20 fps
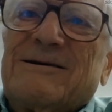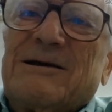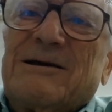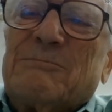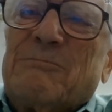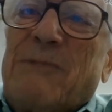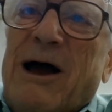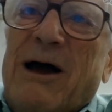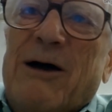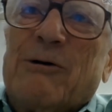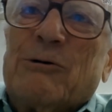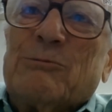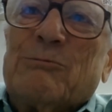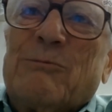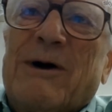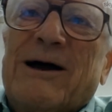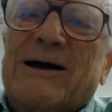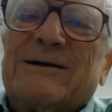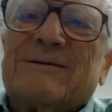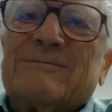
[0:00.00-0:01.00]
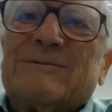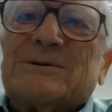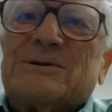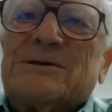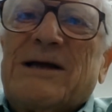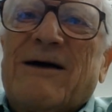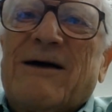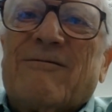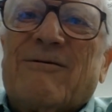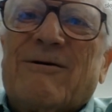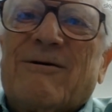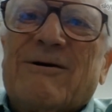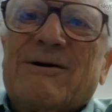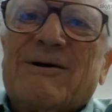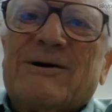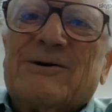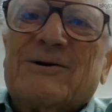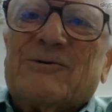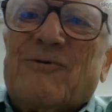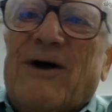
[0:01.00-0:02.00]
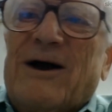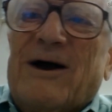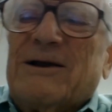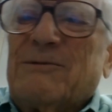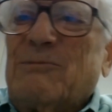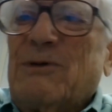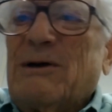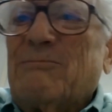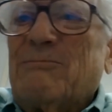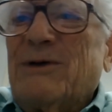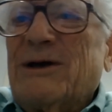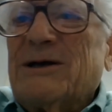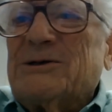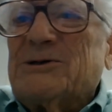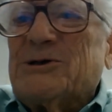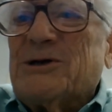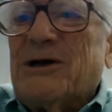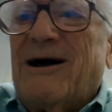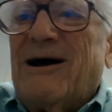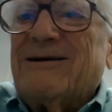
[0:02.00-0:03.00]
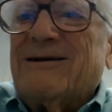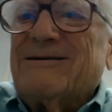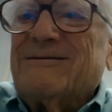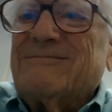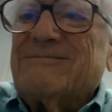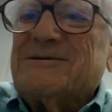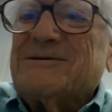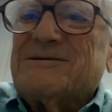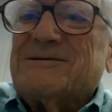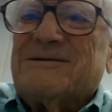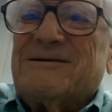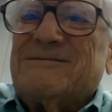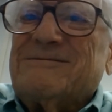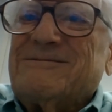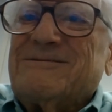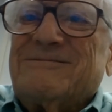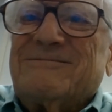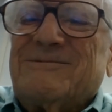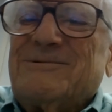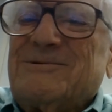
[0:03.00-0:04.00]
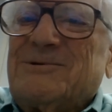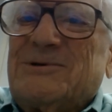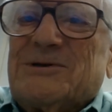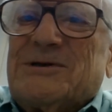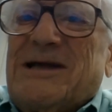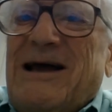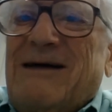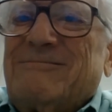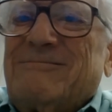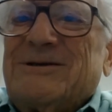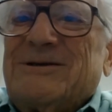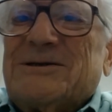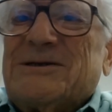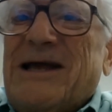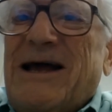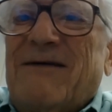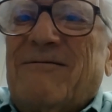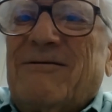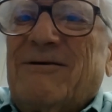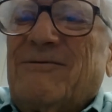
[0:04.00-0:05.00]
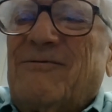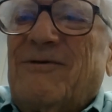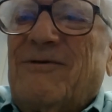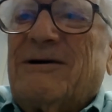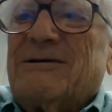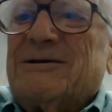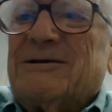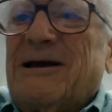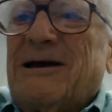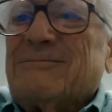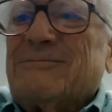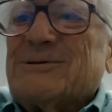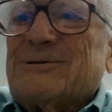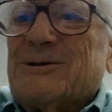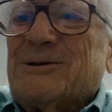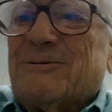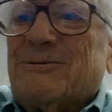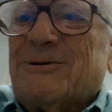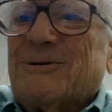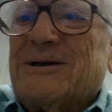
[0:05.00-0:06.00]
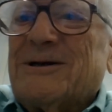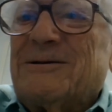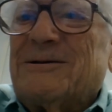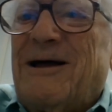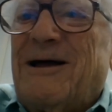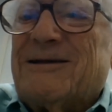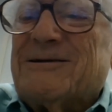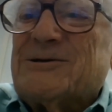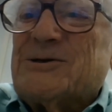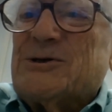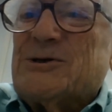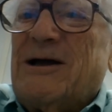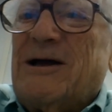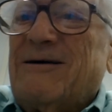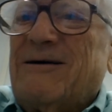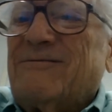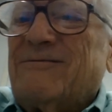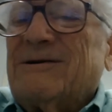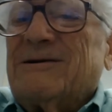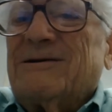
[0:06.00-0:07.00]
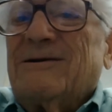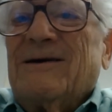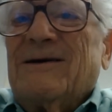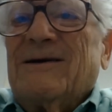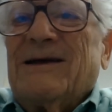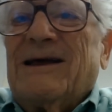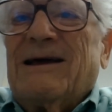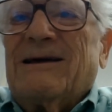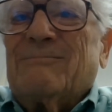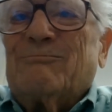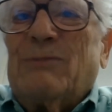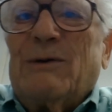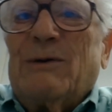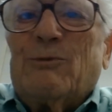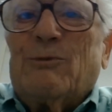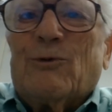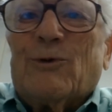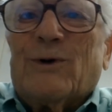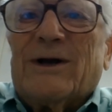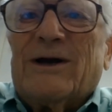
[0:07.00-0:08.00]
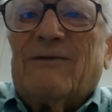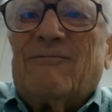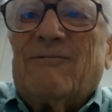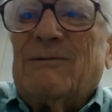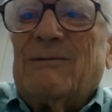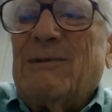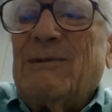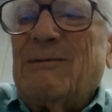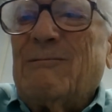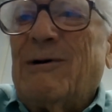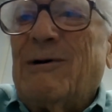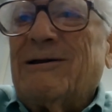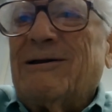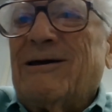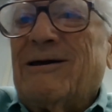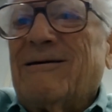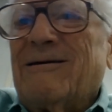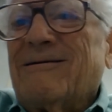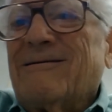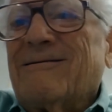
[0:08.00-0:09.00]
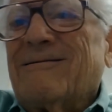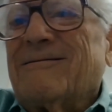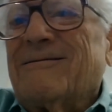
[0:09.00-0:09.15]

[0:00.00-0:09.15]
in my own mind, was never trying to be a big shot. I was just having fun, and I was learning a lot of stuff, and people were giving me money.